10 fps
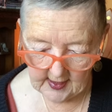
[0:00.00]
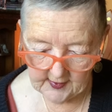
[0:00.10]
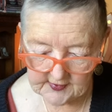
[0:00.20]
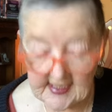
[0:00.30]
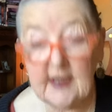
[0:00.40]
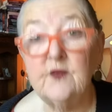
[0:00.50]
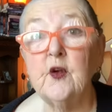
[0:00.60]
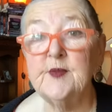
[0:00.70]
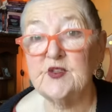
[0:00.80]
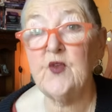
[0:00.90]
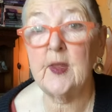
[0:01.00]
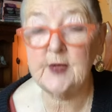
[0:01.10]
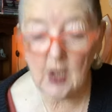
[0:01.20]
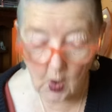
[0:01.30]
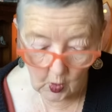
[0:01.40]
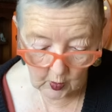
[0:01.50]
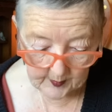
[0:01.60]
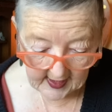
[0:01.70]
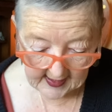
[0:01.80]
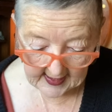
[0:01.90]
taken from his family
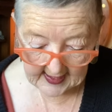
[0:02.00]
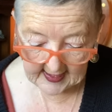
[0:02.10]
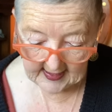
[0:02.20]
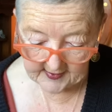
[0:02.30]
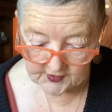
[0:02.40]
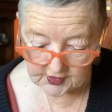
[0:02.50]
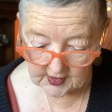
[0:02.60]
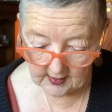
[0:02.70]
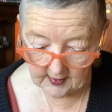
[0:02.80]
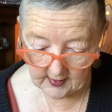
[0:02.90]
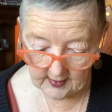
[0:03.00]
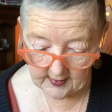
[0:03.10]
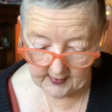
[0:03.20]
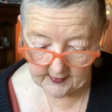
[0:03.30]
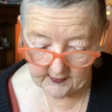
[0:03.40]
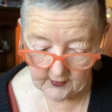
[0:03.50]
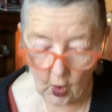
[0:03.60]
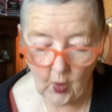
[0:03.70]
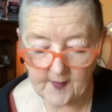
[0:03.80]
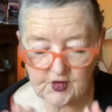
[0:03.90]
home, and
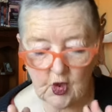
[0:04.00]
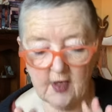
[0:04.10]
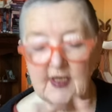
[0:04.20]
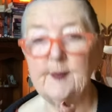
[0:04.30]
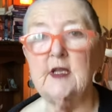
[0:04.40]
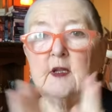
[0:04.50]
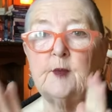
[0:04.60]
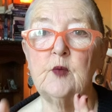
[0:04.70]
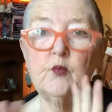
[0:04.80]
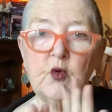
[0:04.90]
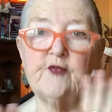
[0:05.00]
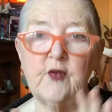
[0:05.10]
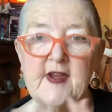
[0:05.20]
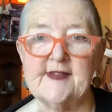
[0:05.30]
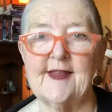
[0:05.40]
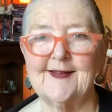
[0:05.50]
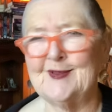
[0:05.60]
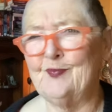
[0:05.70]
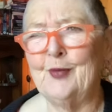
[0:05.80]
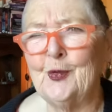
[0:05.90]
I'm sorry, let me rephrase that.
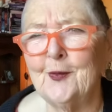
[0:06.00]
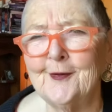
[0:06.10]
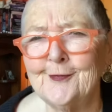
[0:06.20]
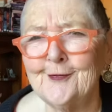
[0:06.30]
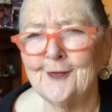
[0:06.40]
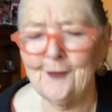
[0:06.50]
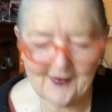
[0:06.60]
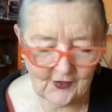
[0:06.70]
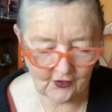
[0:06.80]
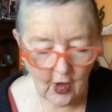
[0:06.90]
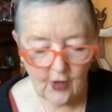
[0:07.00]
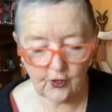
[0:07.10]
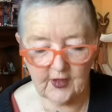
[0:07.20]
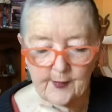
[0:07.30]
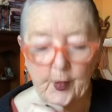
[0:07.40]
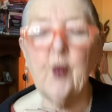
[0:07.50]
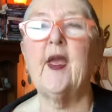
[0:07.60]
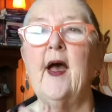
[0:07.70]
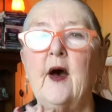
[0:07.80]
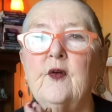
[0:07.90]
It's been a while since I read this. So he broke
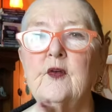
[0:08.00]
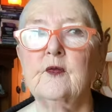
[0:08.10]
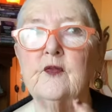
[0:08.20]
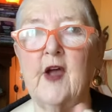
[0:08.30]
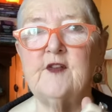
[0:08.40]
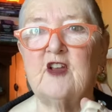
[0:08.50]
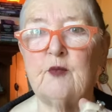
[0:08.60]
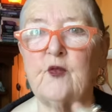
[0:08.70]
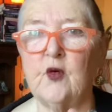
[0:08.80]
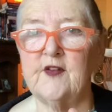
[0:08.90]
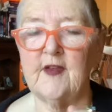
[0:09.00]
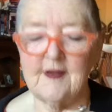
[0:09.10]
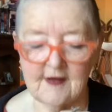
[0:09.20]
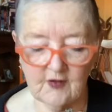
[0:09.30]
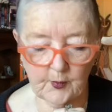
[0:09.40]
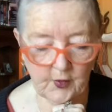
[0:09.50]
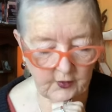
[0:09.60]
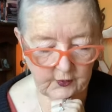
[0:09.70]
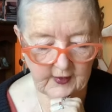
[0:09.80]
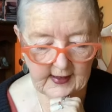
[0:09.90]
out 5 days before his 18th
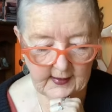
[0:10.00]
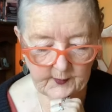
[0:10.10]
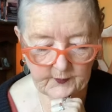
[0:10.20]
birthday.